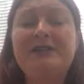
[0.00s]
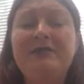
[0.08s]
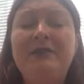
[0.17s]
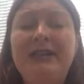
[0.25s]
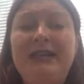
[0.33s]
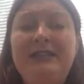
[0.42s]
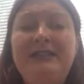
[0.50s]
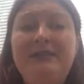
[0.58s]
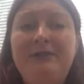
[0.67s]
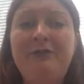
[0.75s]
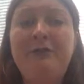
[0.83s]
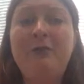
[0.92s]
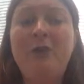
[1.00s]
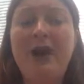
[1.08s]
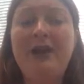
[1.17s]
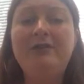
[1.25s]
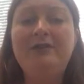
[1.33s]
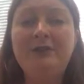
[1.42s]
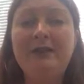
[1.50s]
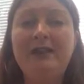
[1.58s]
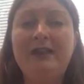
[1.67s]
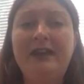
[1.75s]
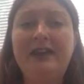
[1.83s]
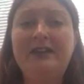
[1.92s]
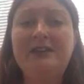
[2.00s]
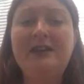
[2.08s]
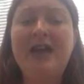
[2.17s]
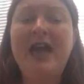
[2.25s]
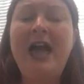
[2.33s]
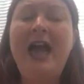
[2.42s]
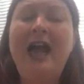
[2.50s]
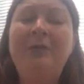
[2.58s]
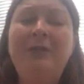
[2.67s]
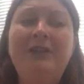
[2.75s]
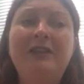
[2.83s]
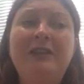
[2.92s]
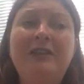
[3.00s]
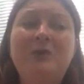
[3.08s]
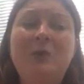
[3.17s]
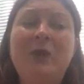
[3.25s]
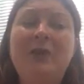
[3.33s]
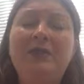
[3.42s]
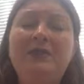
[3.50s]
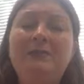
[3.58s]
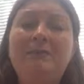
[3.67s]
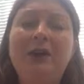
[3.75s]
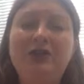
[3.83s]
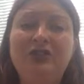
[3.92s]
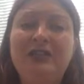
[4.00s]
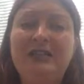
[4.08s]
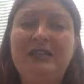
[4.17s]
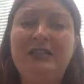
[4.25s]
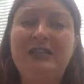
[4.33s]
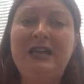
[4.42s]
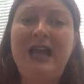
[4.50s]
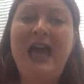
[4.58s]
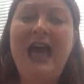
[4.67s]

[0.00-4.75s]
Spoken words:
is a really different way of doing things and we think it's one that's much needed